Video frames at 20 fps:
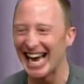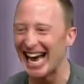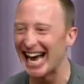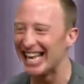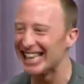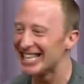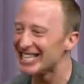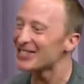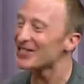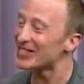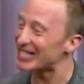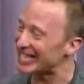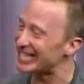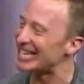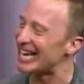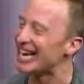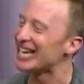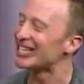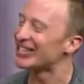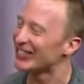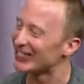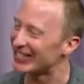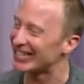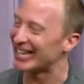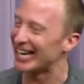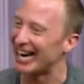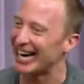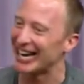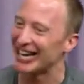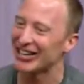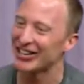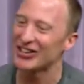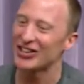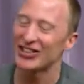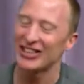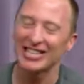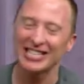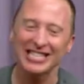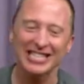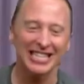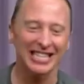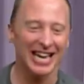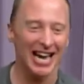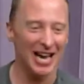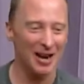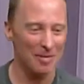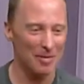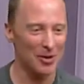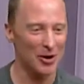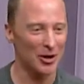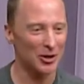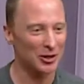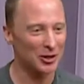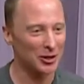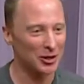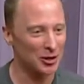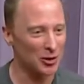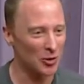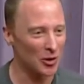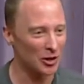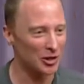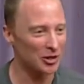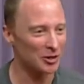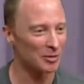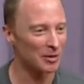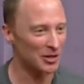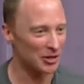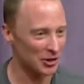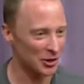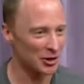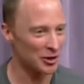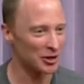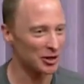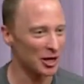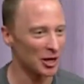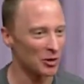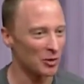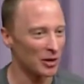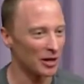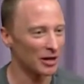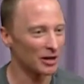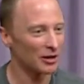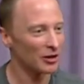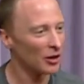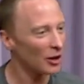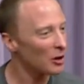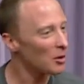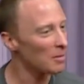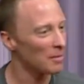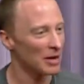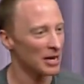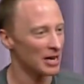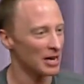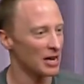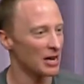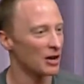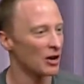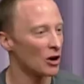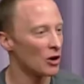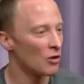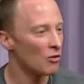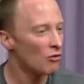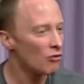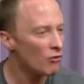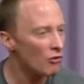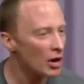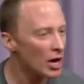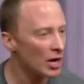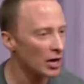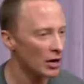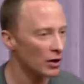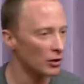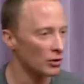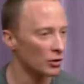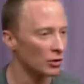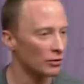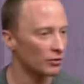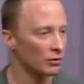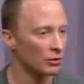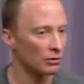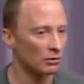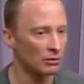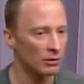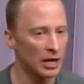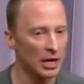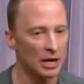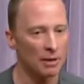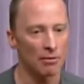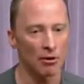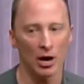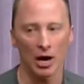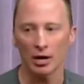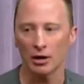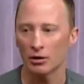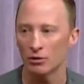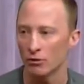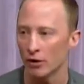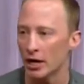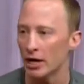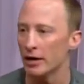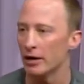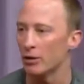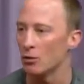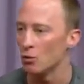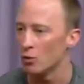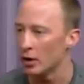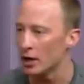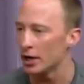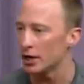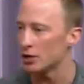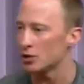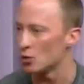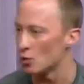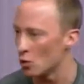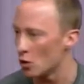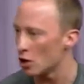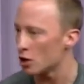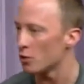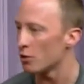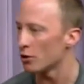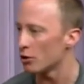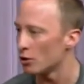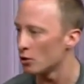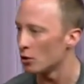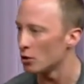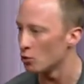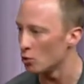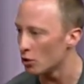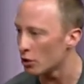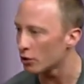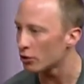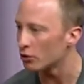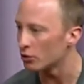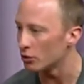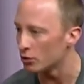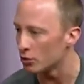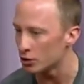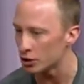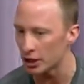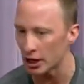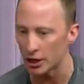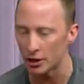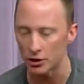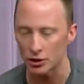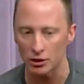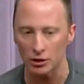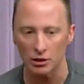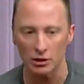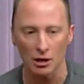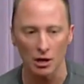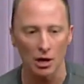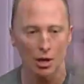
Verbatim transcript: And this is the nature of the guy. You know, this is the kind of person that you want to be associated with. Not a big ego, really thoughtful, really bright, and really willing to work with you and work through your challenges.